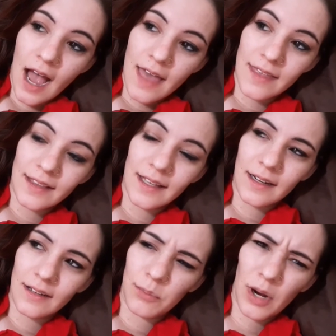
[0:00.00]
I think that
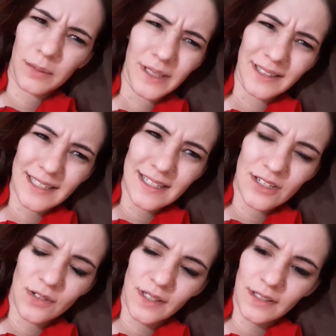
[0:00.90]
I probably
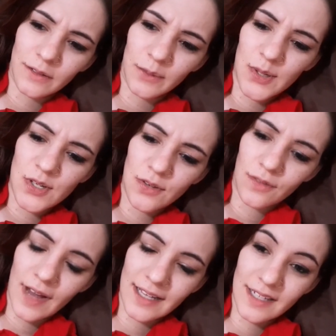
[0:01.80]
listened to it a little bit too
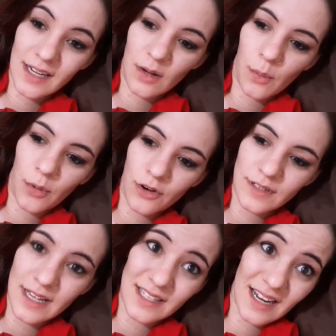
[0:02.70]
fast and it didn't
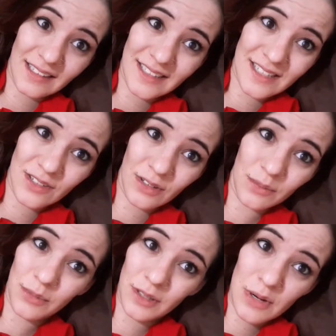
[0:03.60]
process it. I listened to it
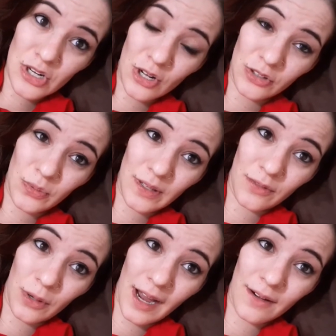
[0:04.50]
in pretty much all
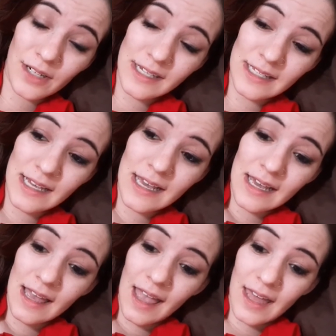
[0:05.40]
24 hours,
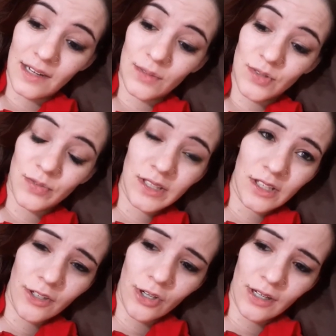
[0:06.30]
and it was
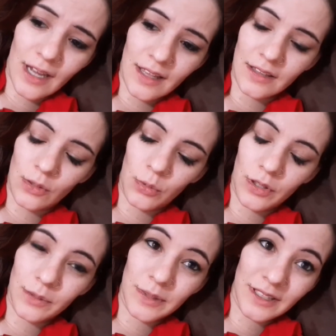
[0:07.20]
really good. I think the
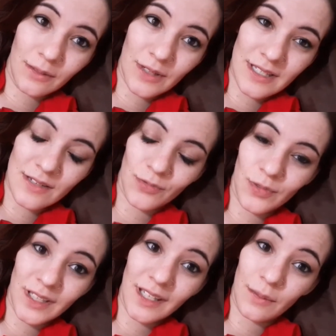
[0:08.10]
world building was
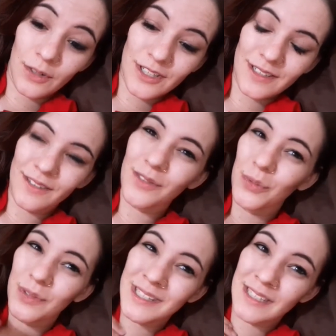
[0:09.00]
really immersive. The
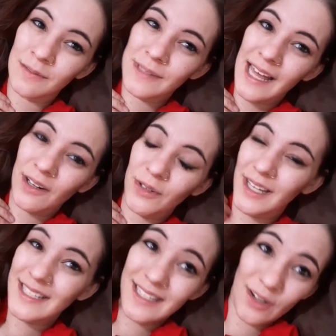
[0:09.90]
wisdom and that whole
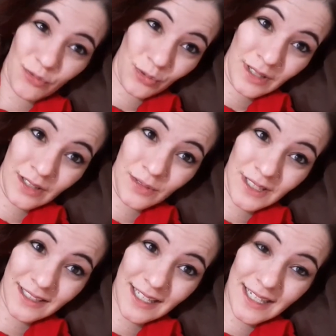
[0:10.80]
idea, I really,
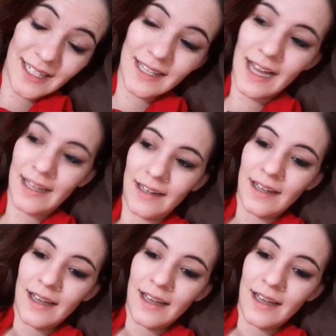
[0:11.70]
really liked that.